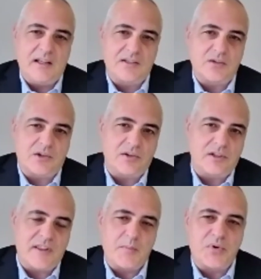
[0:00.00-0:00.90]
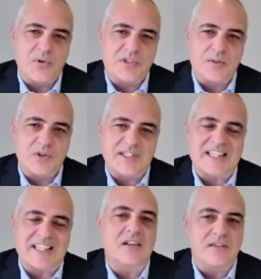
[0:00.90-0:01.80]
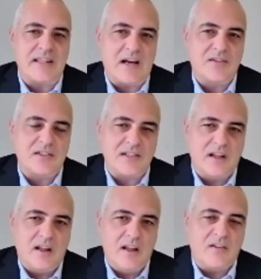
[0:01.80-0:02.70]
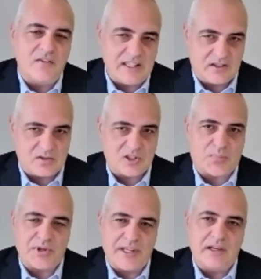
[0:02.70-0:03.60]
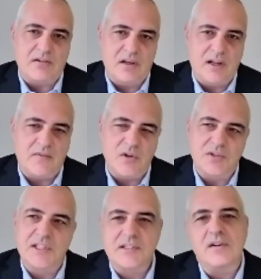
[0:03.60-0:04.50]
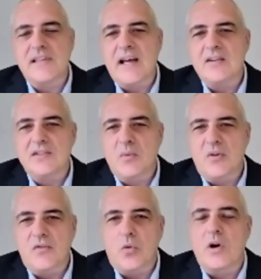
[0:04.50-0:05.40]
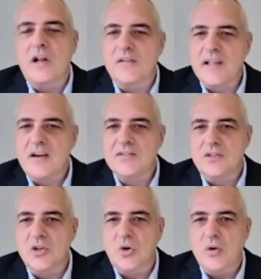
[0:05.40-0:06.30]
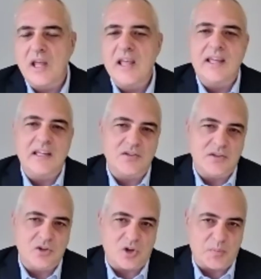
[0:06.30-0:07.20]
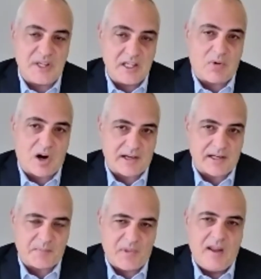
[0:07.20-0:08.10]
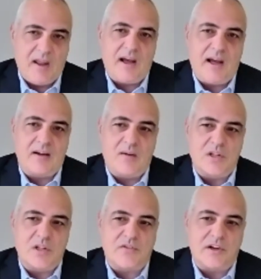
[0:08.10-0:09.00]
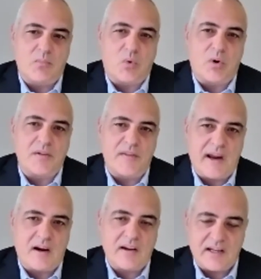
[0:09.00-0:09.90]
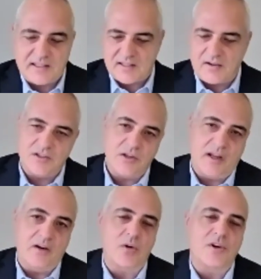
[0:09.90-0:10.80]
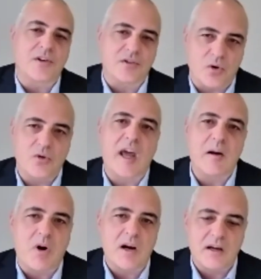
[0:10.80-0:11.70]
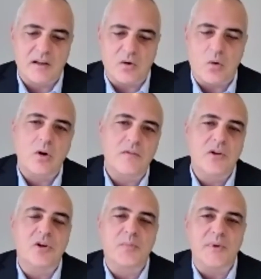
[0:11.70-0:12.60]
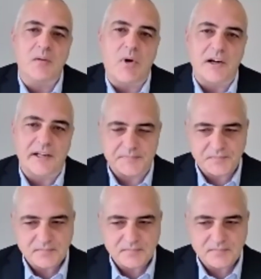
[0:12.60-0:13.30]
So currently they produce about 600,000 vehicles per year. Of those 600,000, about 400,000 go into the European market. What's very important there is in order to grow that market, the whole of the European market